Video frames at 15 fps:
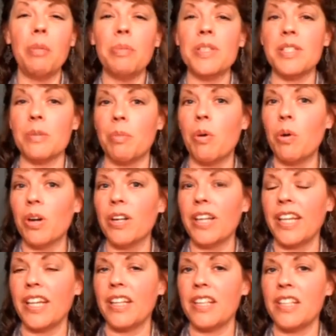and support
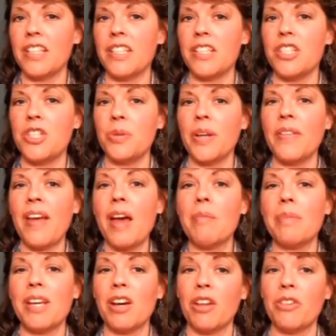in doing that
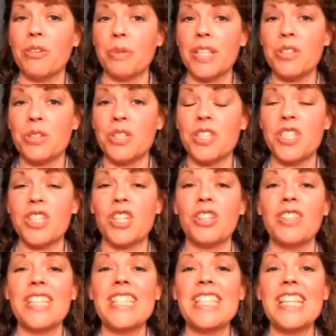beyond the resources that are
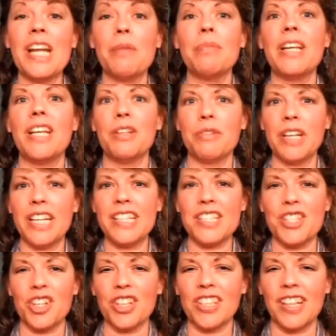listed, I'm getting ready to
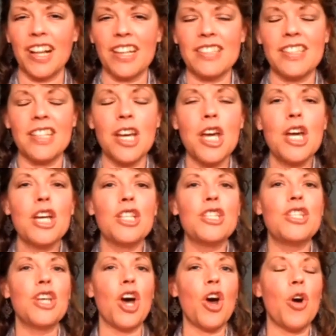start a class.
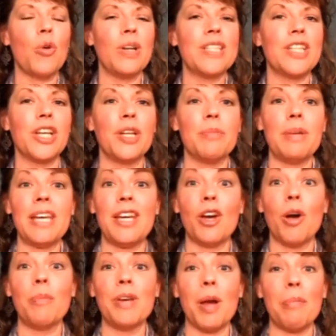So it's going to be
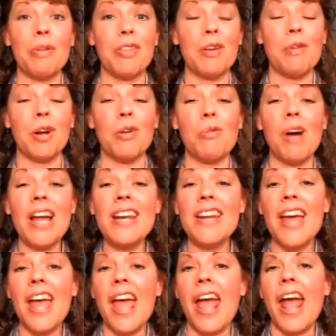Homeopathy 101,
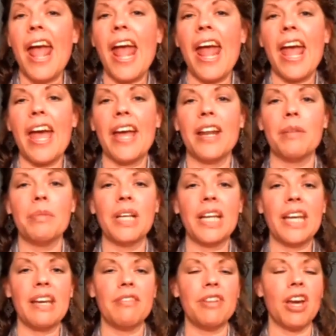and I'm going to
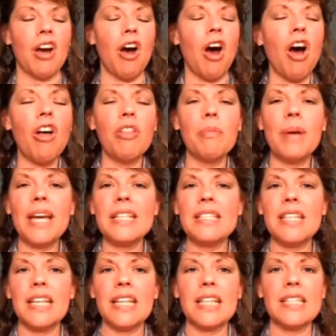give you all the
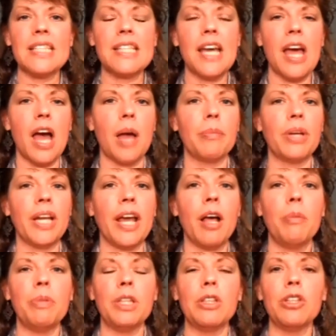basics. I'm going to
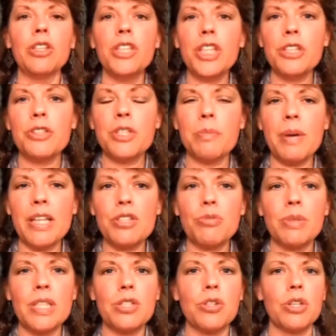help you learn to use the best
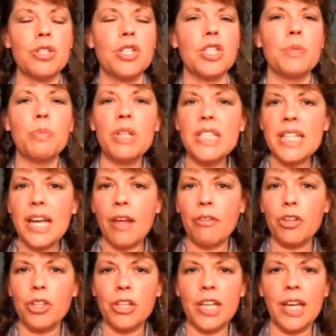resources, put together
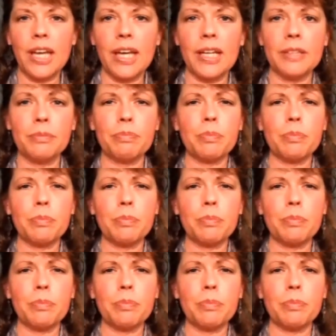your kit,